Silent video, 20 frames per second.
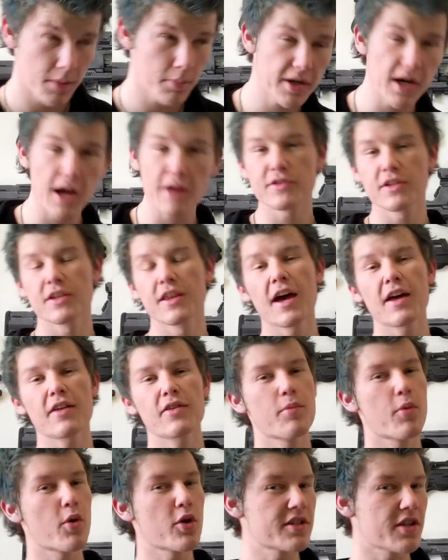But after that,
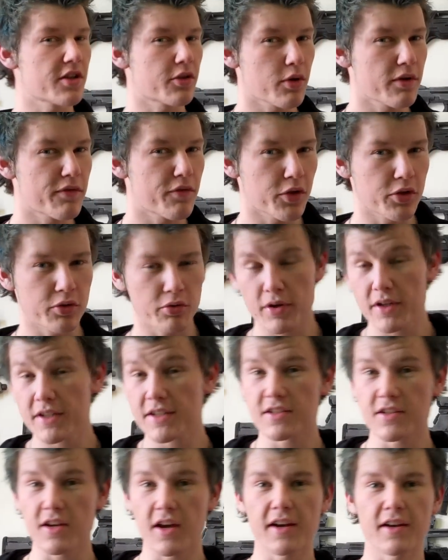the boys at 343
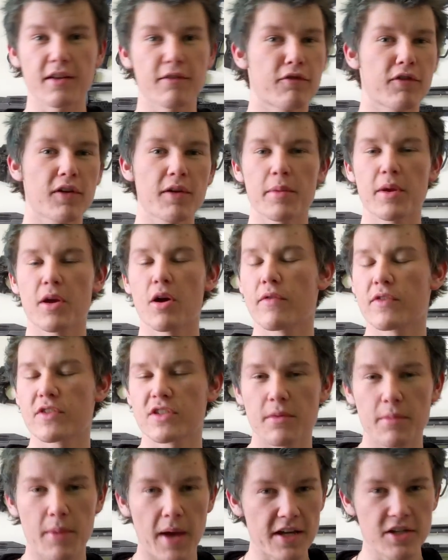decided to flip me over
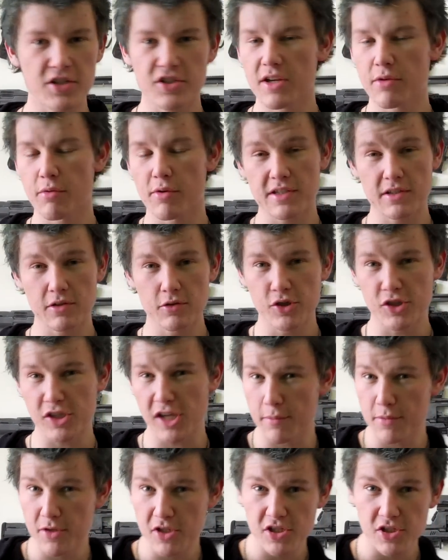some HD resolution
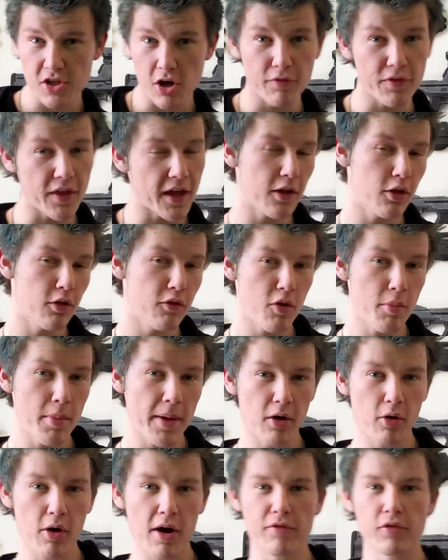images of the Halo 4
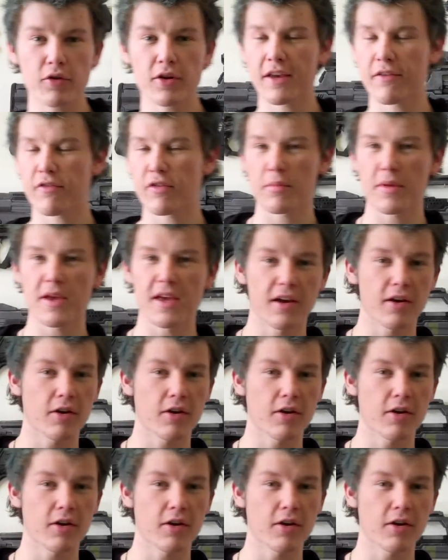battle rifle, giving me